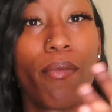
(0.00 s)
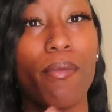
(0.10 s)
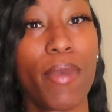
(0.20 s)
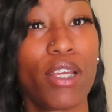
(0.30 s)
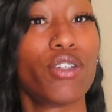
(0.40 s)

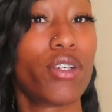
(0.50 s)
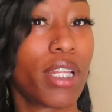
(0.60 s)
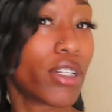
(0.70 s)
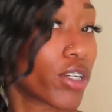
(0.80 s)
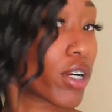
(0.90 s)
make sure
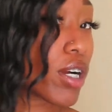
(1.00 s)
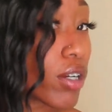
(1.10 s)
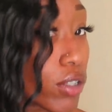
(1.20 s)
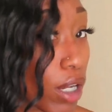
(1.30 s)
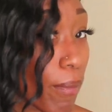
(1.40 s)
that your
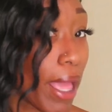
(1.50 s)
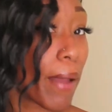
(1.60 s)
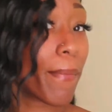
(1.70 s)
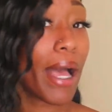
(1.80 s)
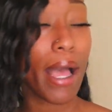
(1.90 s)
curls are
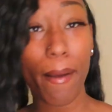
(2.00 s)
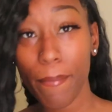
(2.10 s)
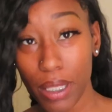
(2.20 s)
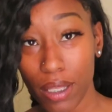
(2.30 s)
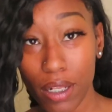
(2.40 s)
back
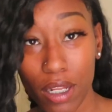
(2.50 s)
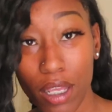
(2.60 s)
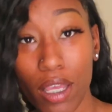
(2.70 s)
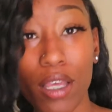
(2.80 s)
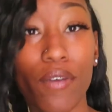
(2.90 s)

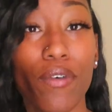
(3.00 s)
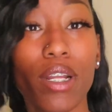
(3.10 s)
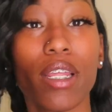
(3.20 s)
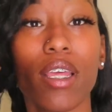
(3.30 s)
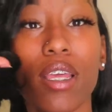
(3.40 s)
popping for
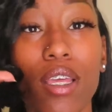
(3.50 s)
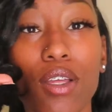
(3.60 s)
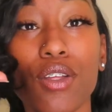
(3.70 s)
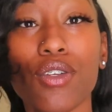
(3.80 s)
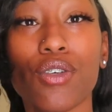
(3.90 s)
the
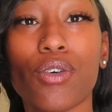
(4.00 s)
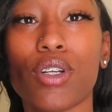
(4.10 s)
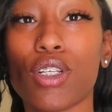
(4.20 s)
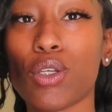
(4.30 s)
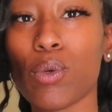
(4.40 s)
ends you're
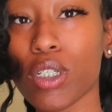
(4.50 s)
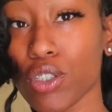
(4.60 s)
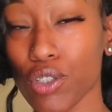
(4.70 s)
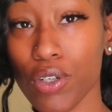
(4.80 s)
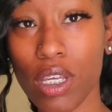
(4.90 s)
going to
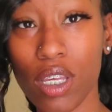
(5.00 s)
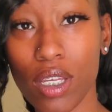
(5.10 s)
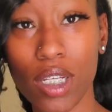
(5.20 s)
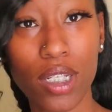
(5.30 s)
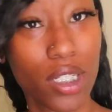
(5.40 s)
twist your
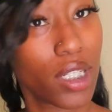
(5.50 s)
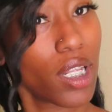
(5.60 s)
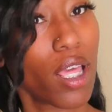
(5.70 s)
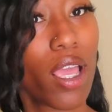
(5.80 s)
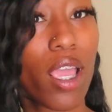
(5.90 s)
ends
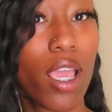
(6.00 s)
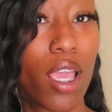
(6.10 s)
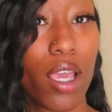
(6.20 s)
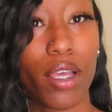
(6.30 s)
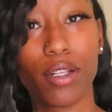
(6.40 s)

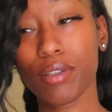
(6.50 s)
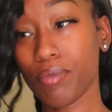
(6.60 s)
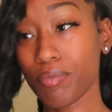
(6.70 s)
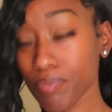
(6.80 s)
and